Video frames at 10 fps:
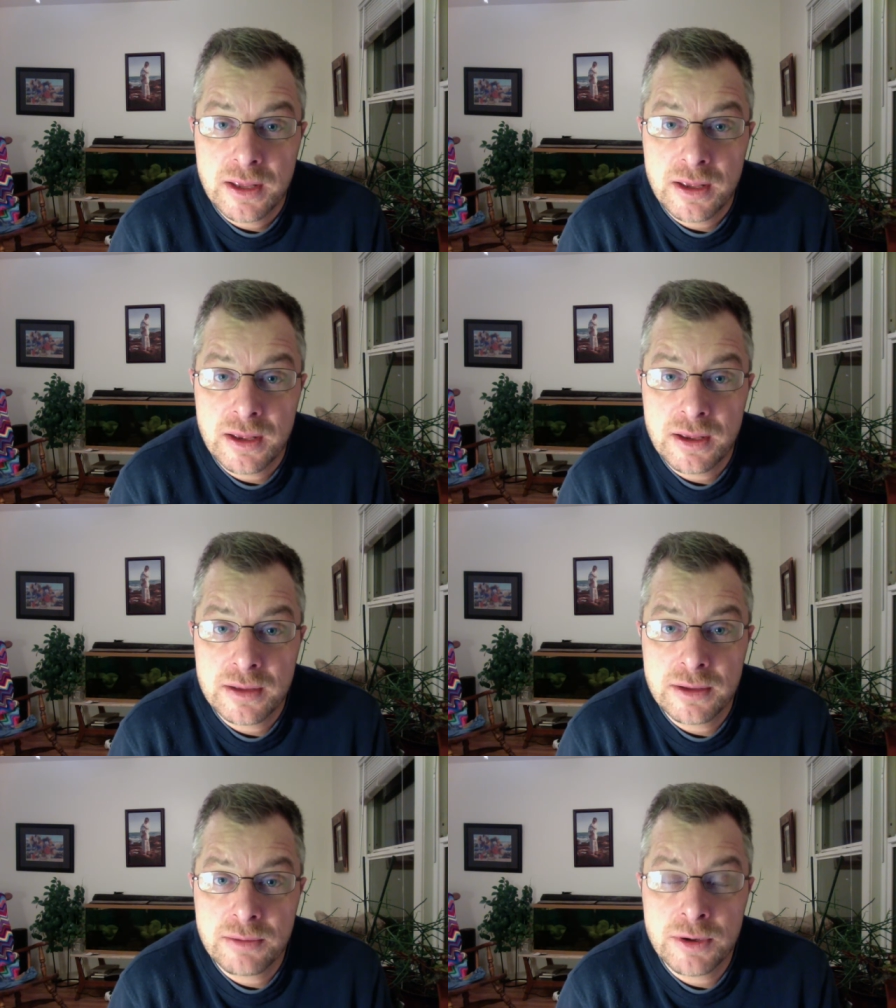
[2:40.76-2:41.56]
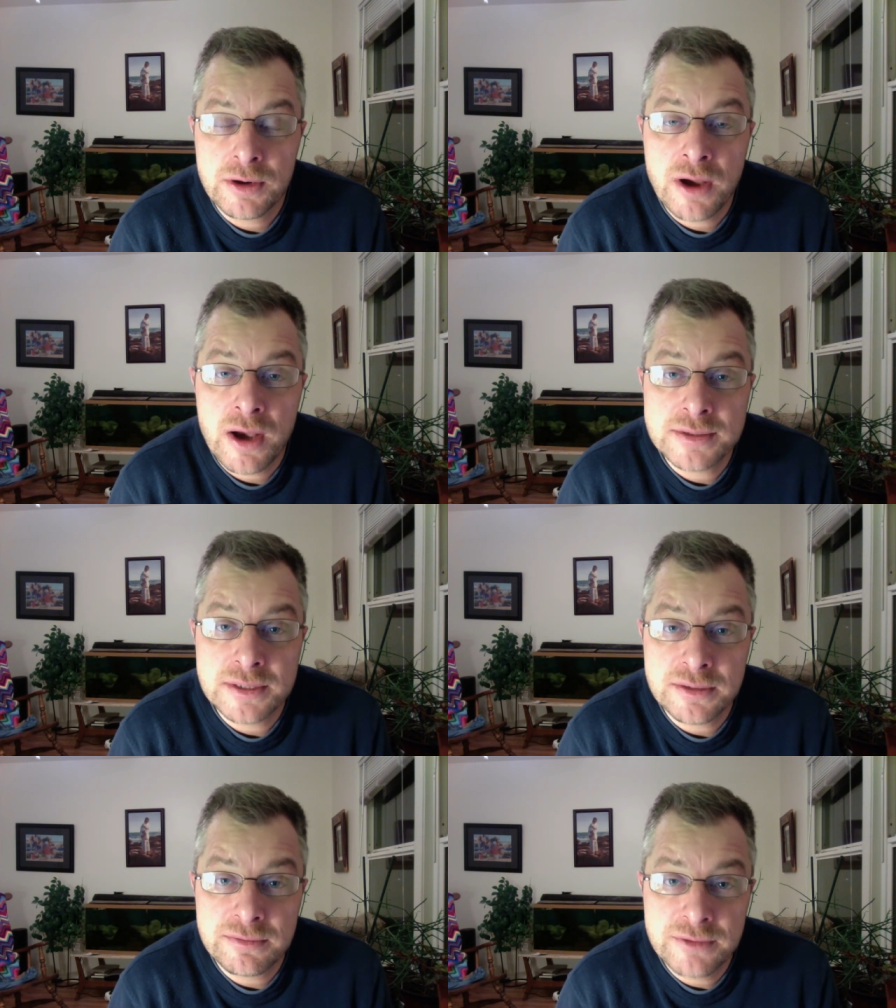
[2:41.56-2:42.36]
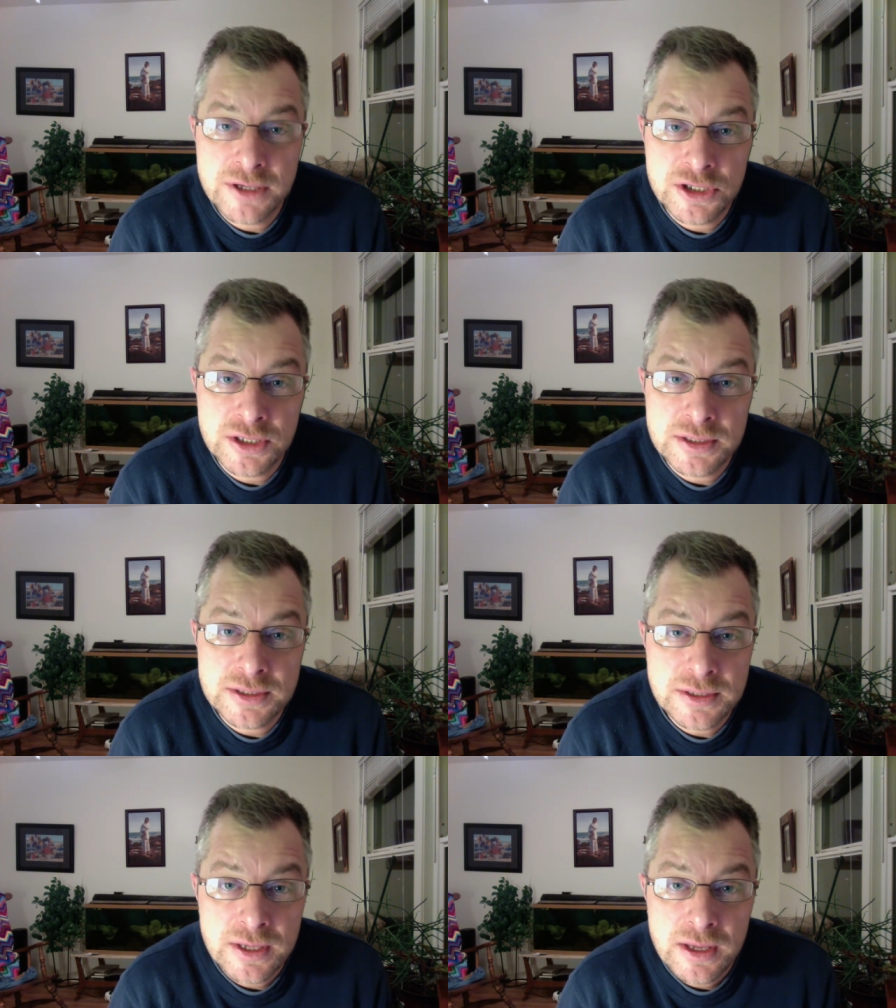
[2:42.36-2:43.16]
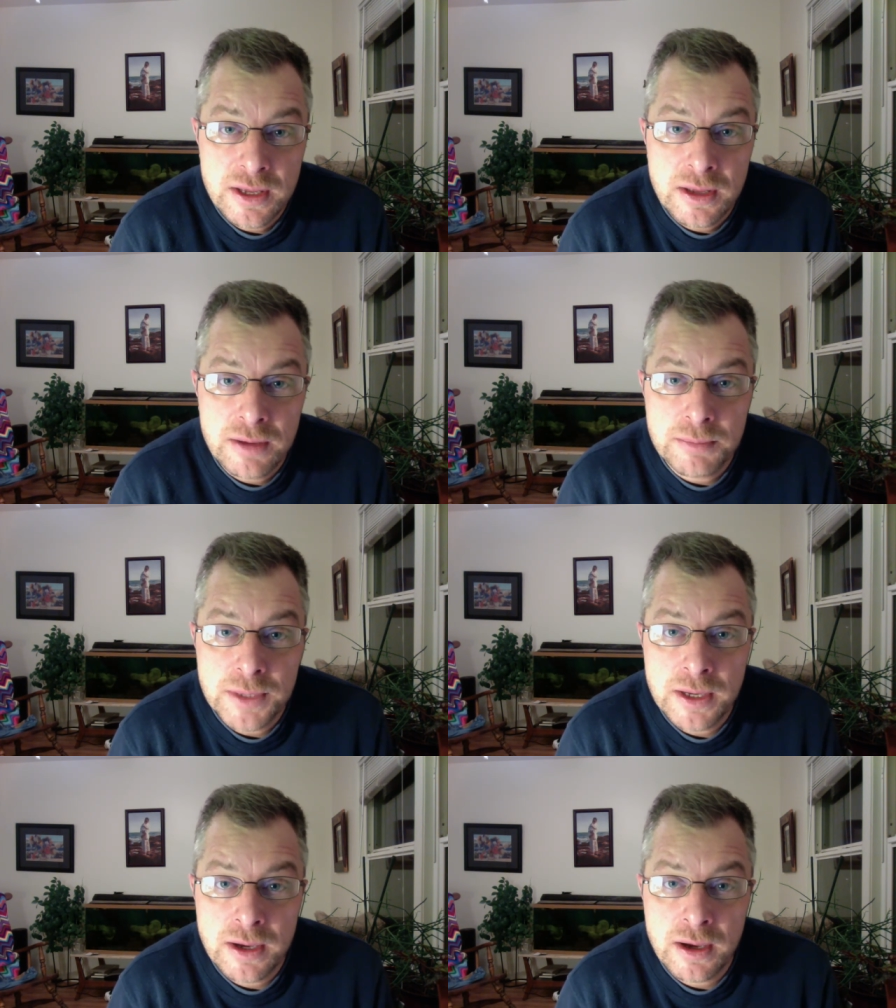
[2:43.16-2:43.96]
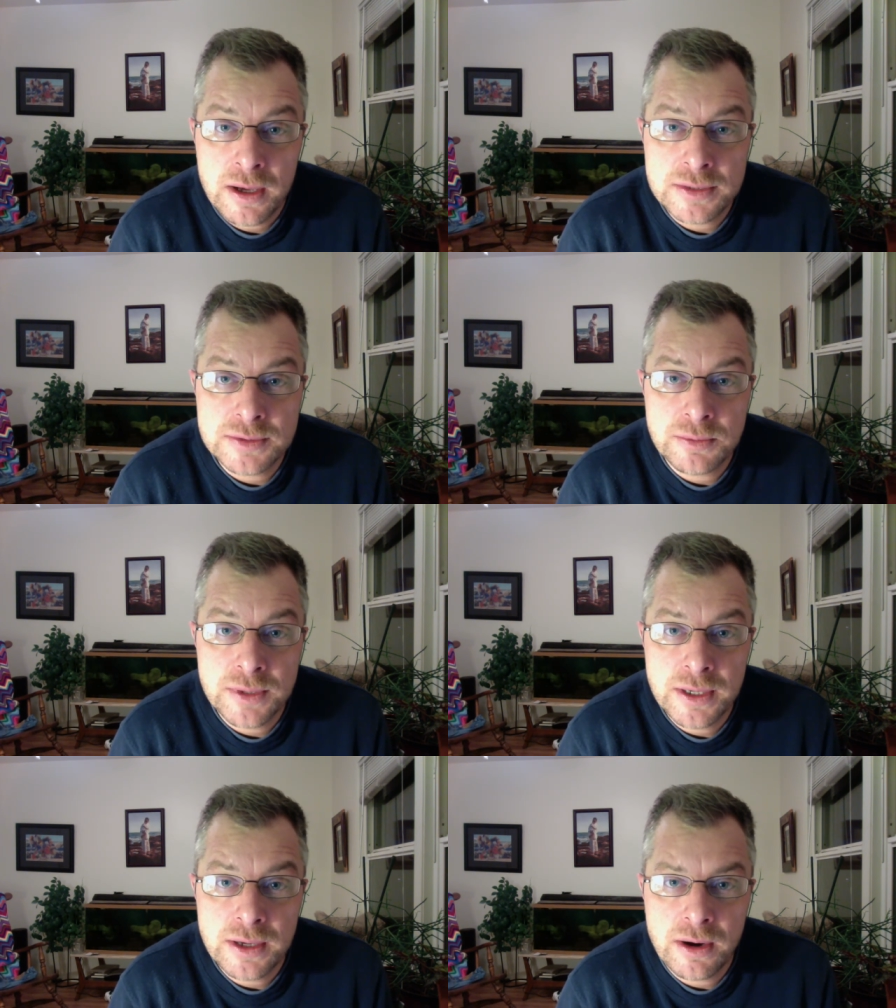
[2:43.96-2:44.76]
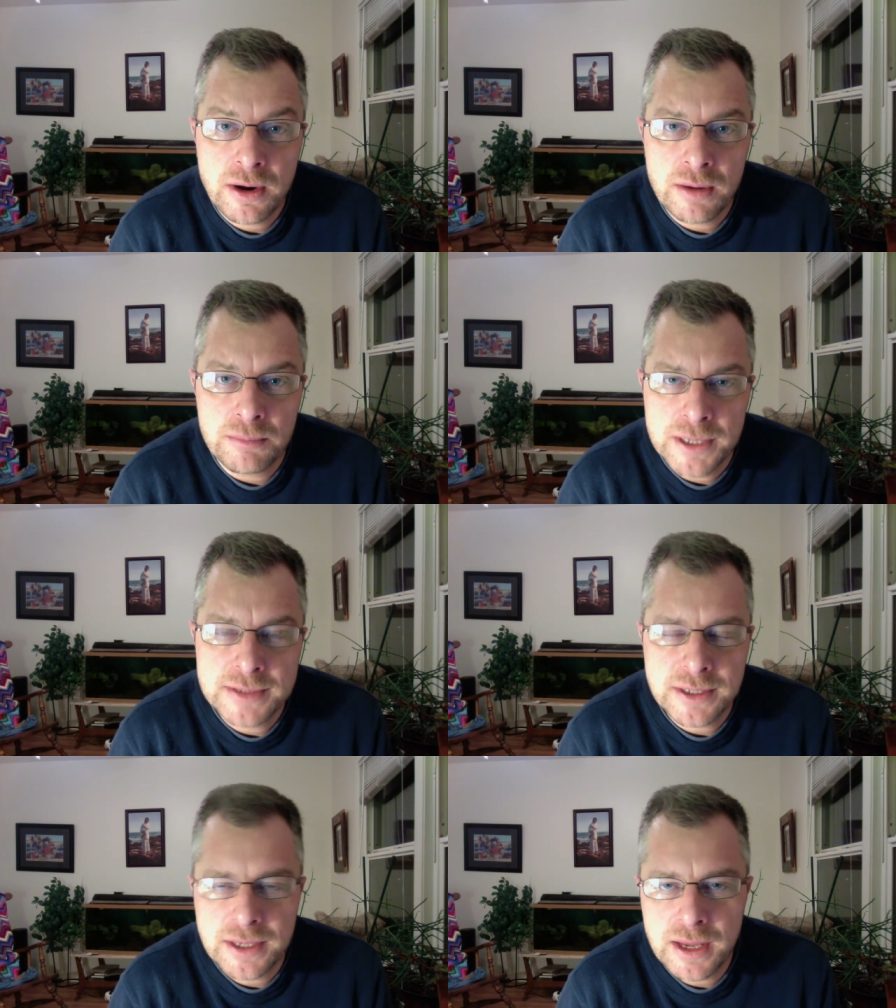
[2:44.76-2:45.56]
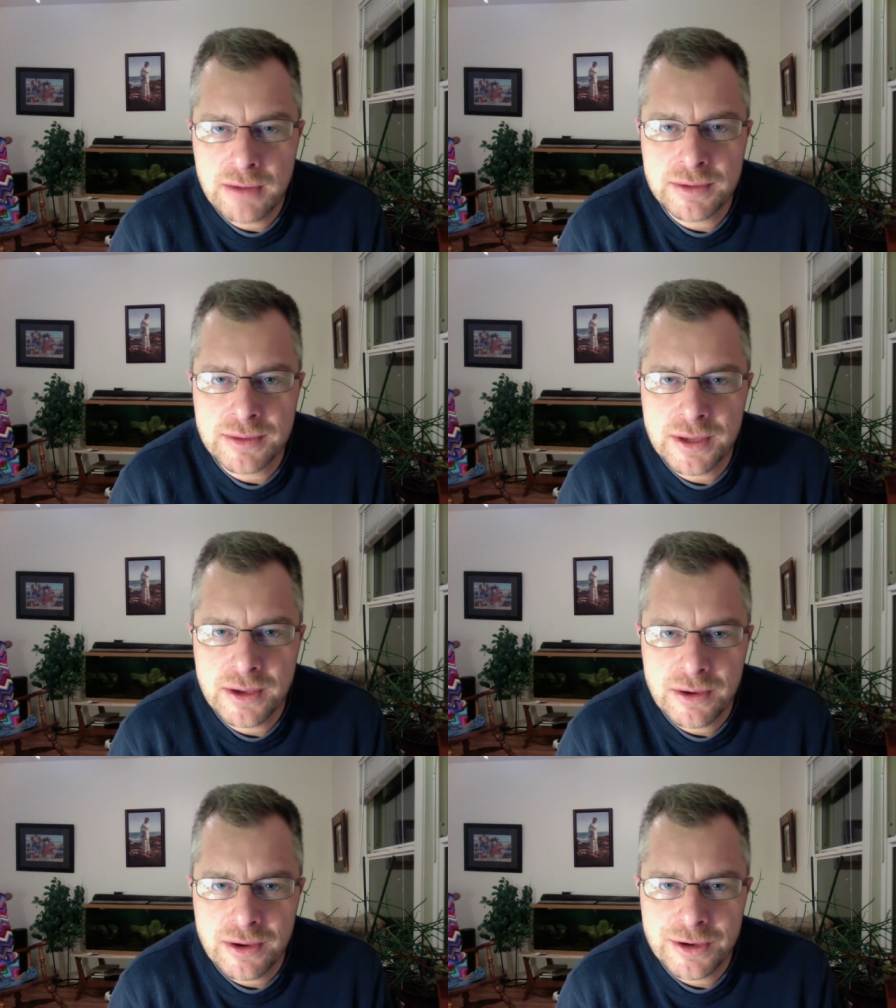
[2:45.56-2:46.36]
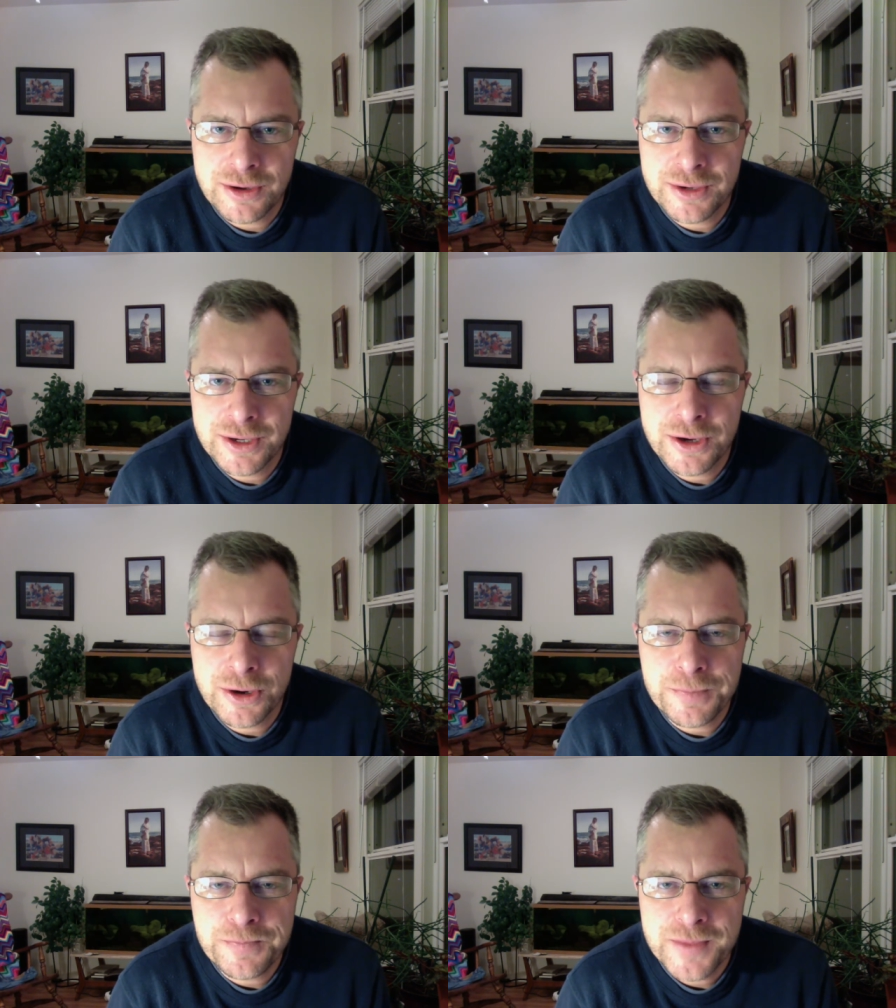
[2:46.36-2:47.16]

uh, that we are causing divisions because we are basing everything on our ego.